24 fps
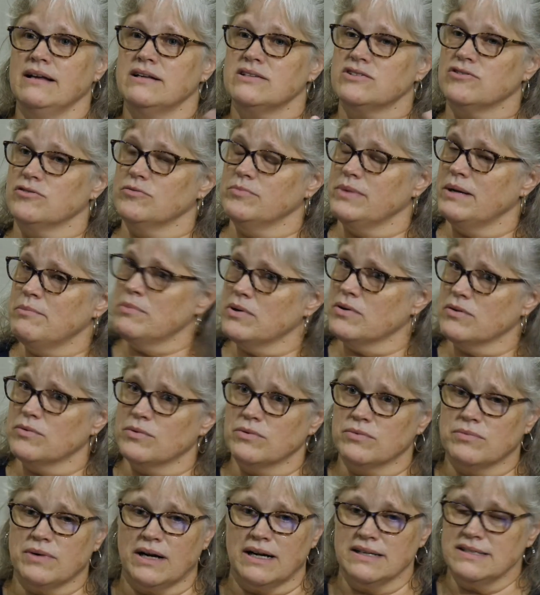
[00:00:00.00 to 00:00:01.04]
So remember, we're
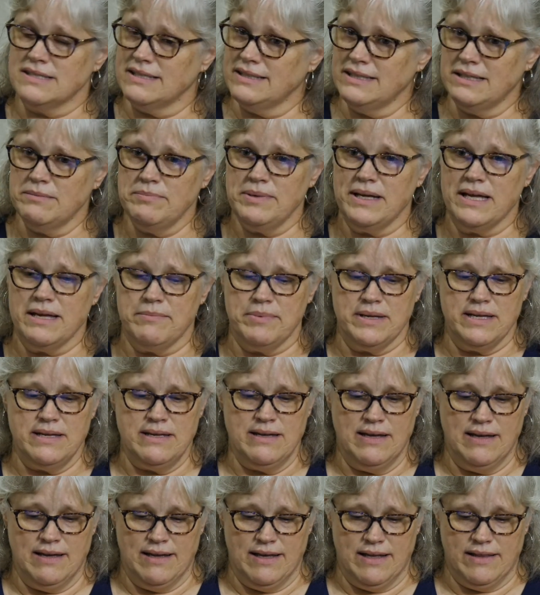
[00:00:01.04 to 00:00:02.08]
watching the baby.
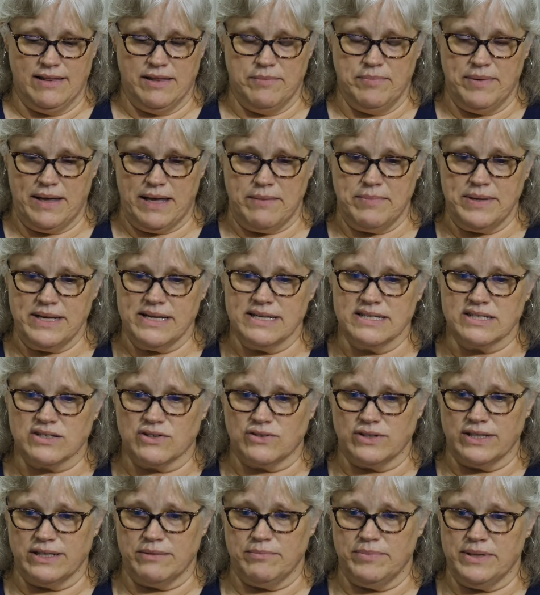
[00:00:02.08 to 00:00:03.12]
The baby is
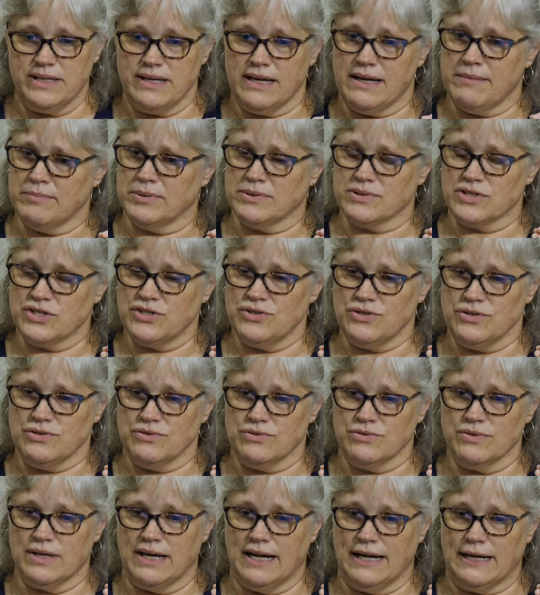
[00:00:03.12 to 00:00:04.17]
going to be able
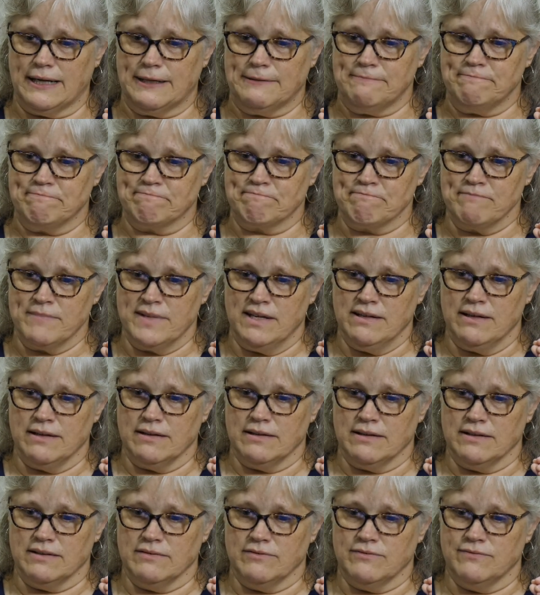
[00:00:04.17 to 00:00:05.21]
to
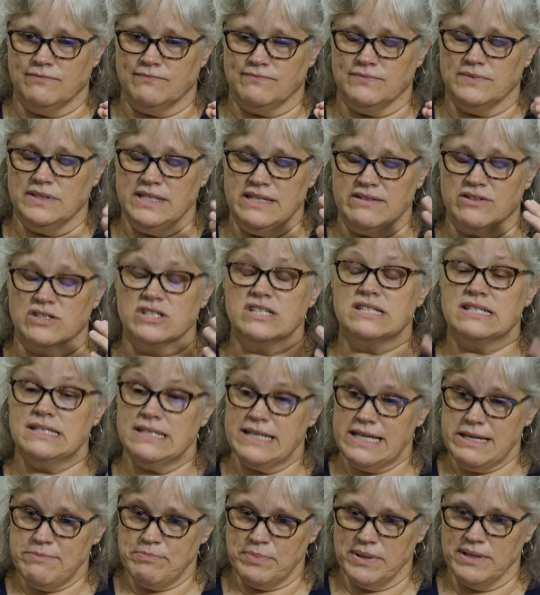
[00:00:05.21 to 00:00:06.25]
either
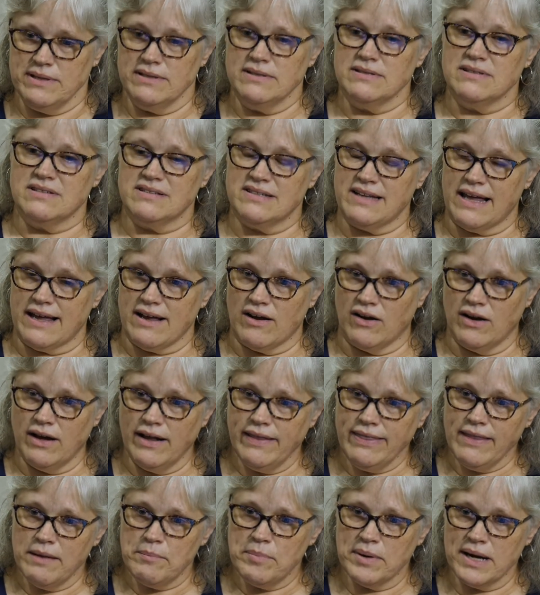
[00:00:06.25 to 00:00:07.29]
sleep, stay
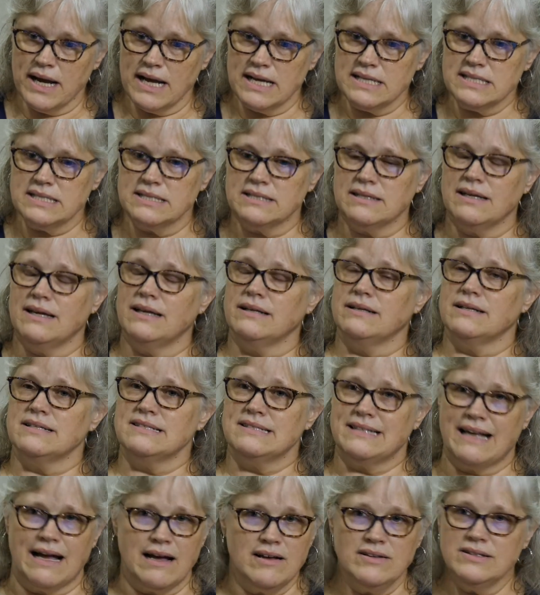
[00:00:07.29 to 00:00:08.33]
on the breast and
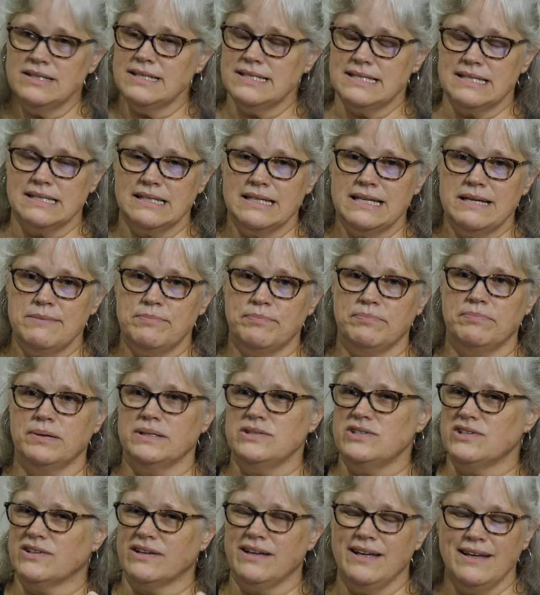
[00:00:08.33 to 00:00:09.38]
sound asleep,
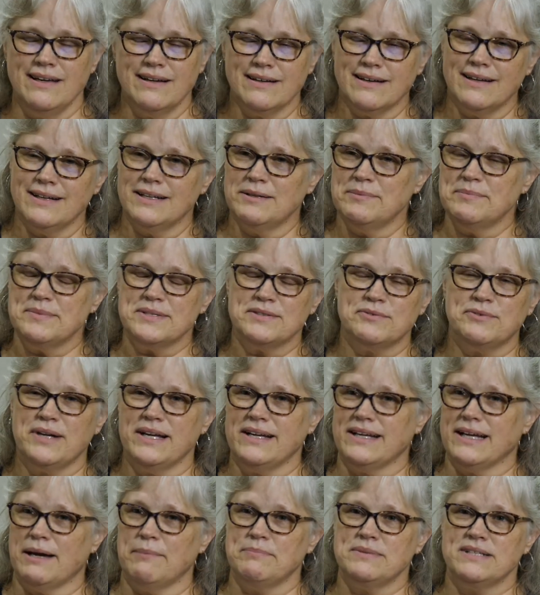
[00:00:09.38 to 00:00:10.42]
but you can't get them to
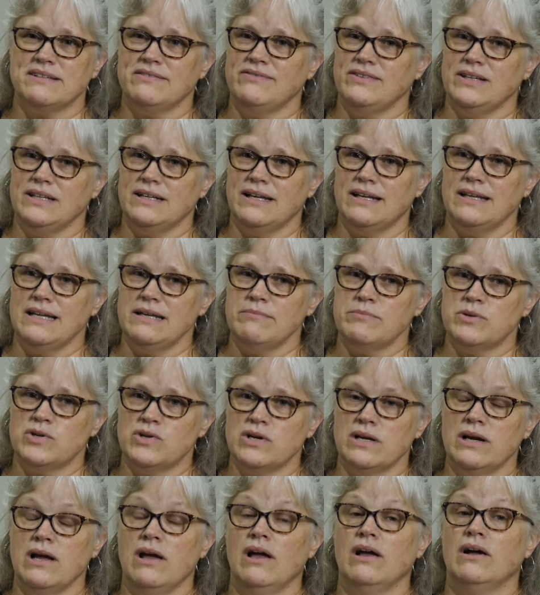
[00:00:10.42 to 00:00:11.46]
wake up to feed
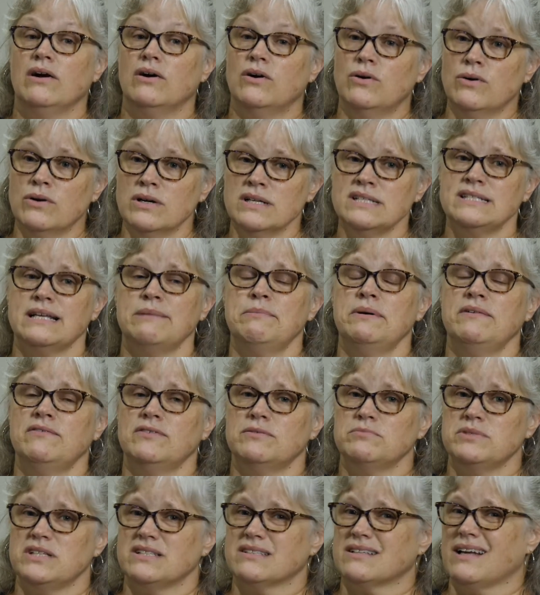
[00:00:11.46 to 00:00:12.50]
anymore, or some of
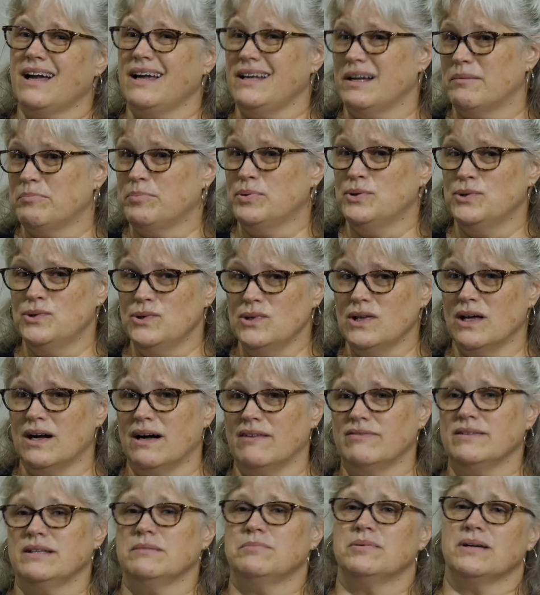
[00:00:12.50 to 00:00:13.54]
them just kind of pull
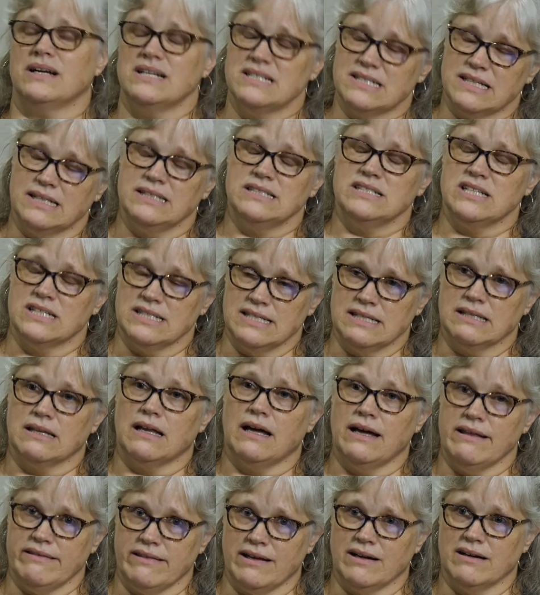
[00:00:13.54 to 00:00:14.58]
off the breast and just
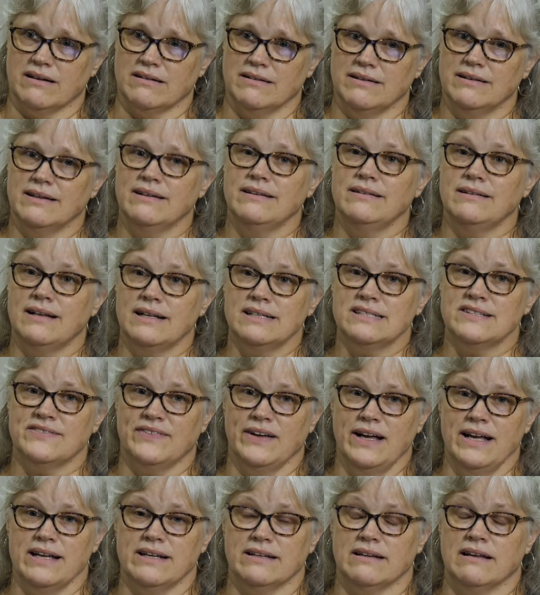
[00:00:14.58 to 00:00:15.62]
lie there, and that's
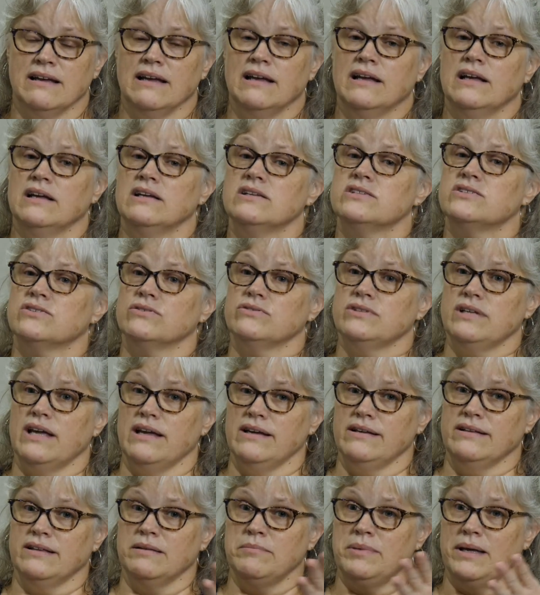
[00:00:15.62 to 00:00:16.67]
fine. So
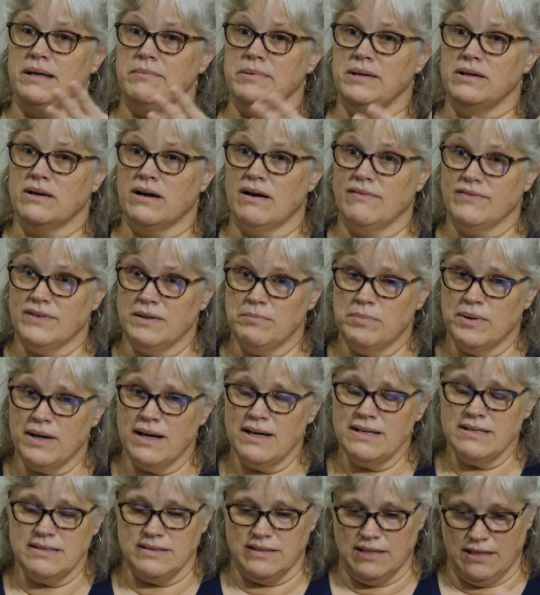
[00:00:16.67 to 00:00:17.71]
take the baby off the
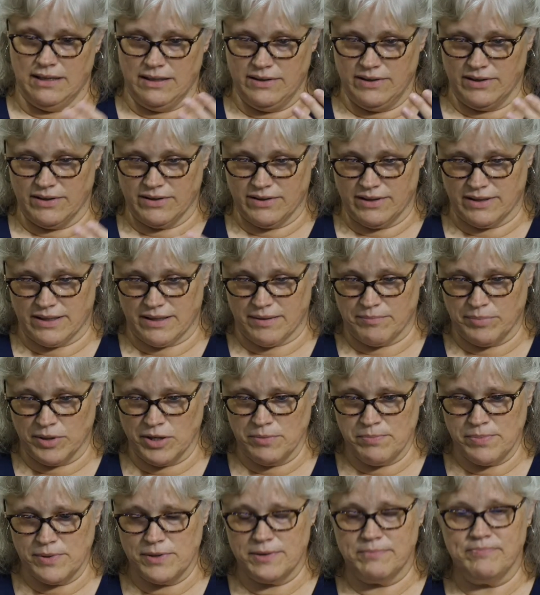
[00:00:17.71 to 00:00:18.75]
breast, you're going to
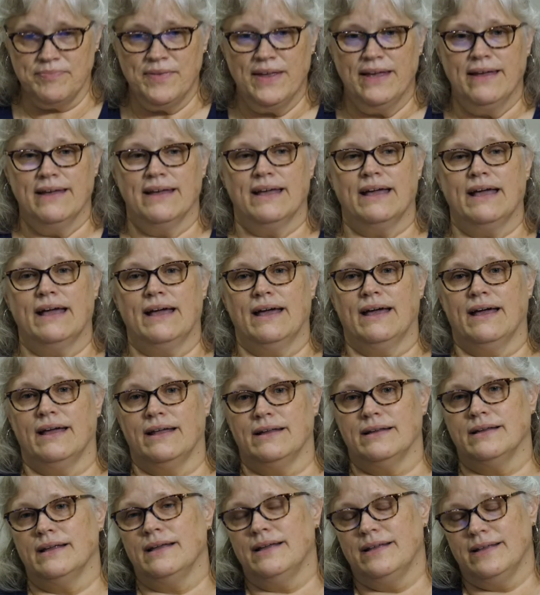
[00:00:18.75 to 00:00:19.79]
burp them
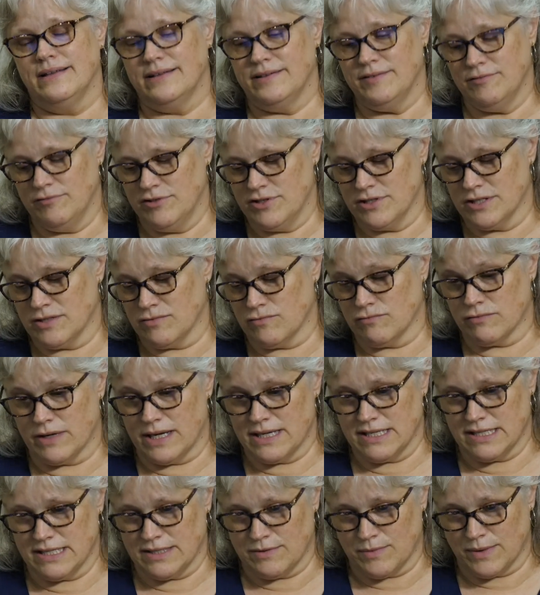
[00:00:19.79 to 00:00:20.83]
and just
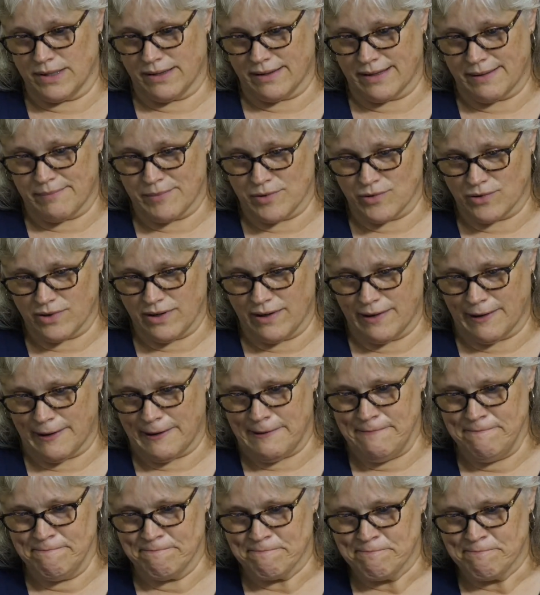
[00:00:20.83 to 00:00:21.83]
rest with them, okay?